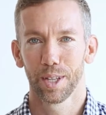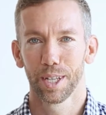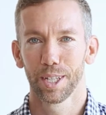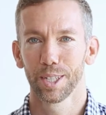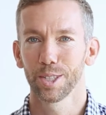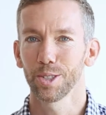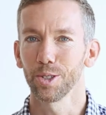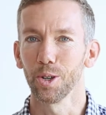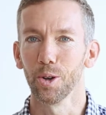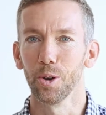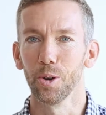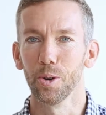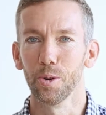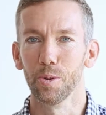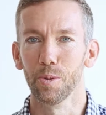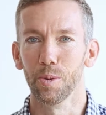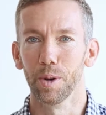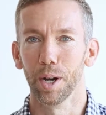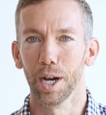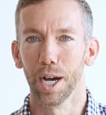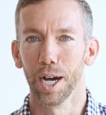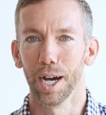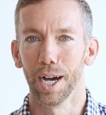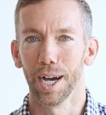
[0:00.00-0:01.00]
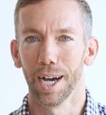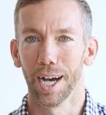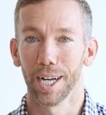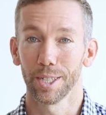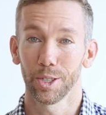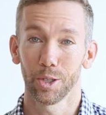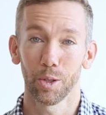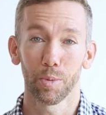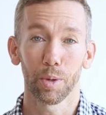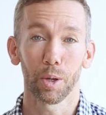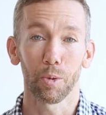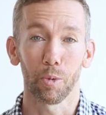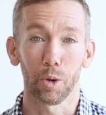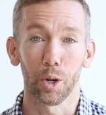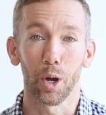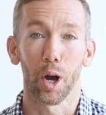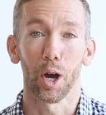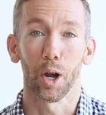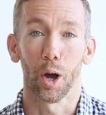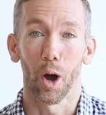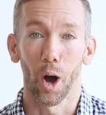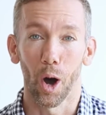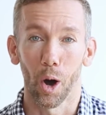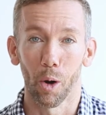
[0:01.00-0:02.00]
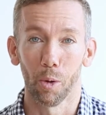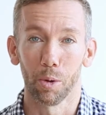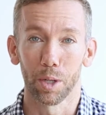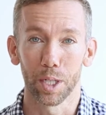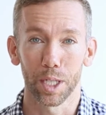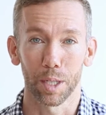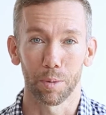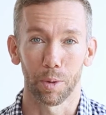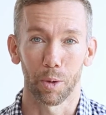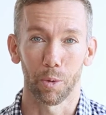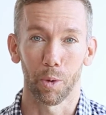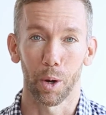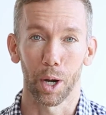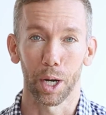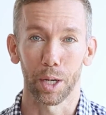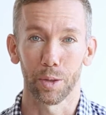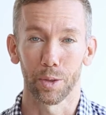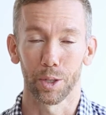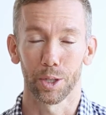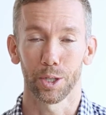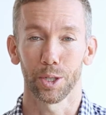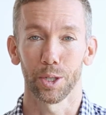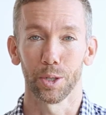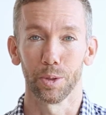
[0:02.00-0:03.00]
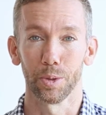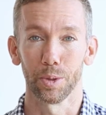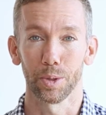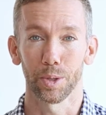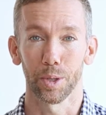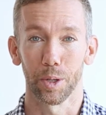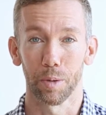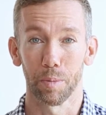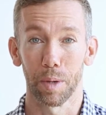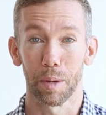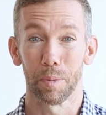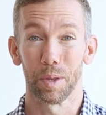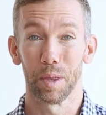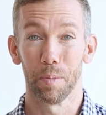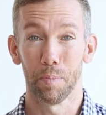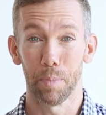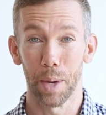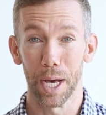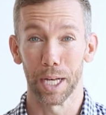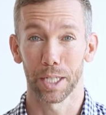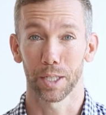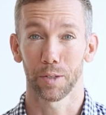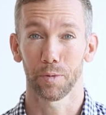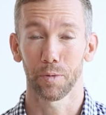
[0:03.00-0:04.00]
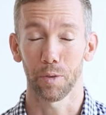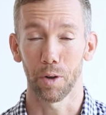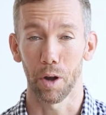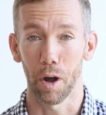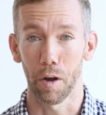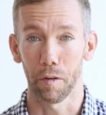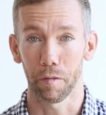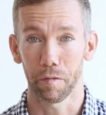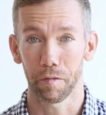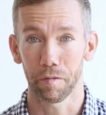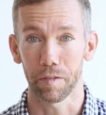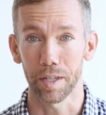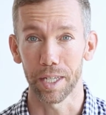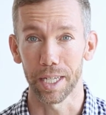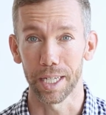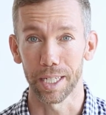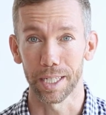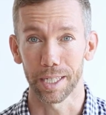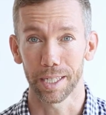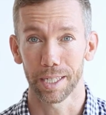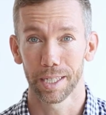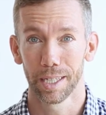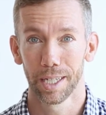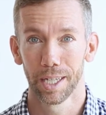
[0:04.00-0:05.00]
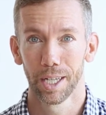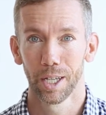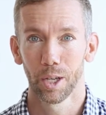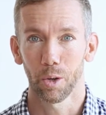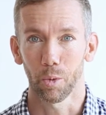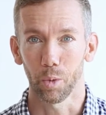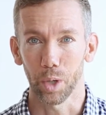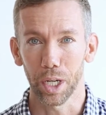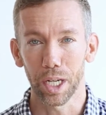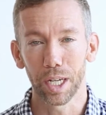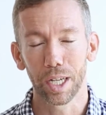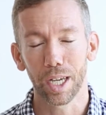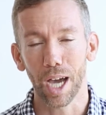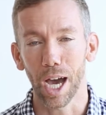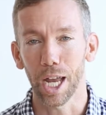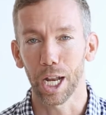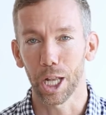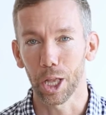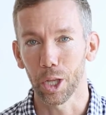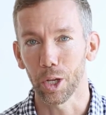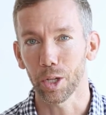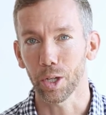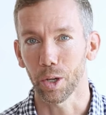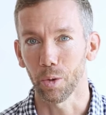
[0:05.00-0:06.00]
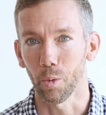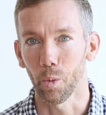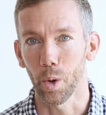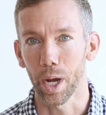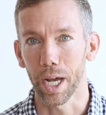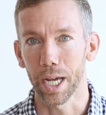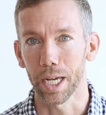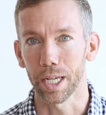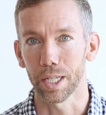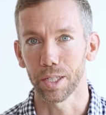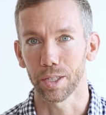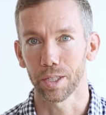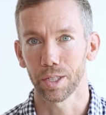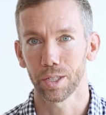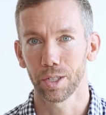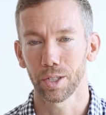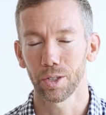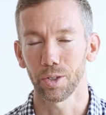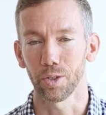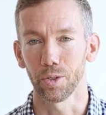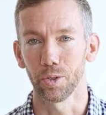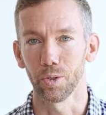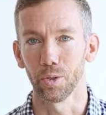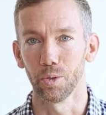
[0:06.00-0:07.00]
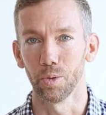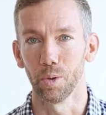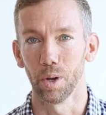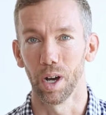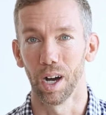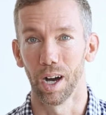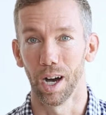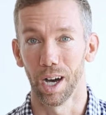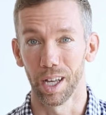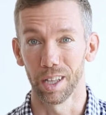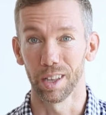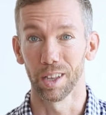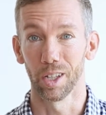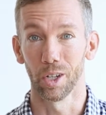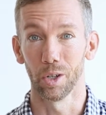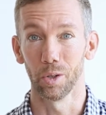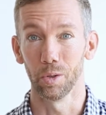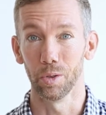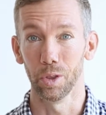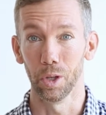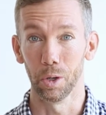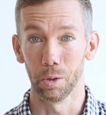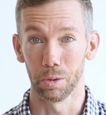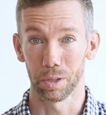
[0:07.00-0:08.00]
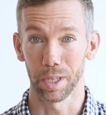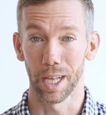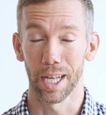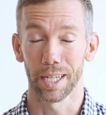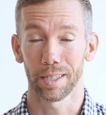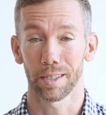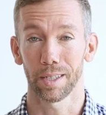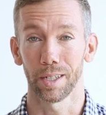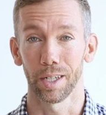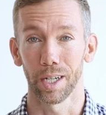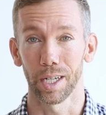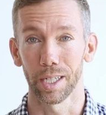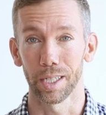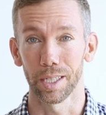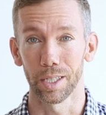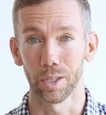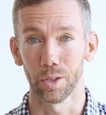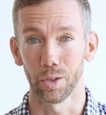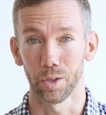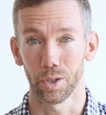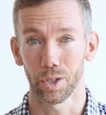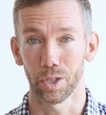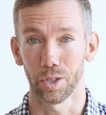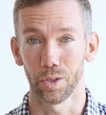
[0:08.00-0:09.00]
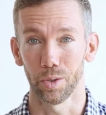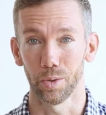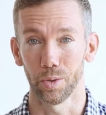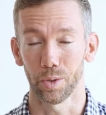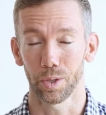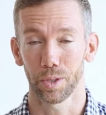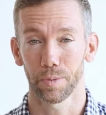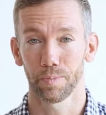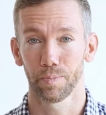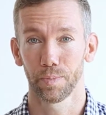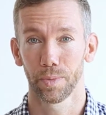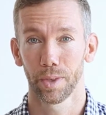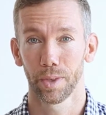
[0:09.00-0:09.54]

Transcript: so assuming we're not always going to be wearing the shoes that are maybe the best for our feet, we need to kind of look at ways to unload those less than ideal shoes.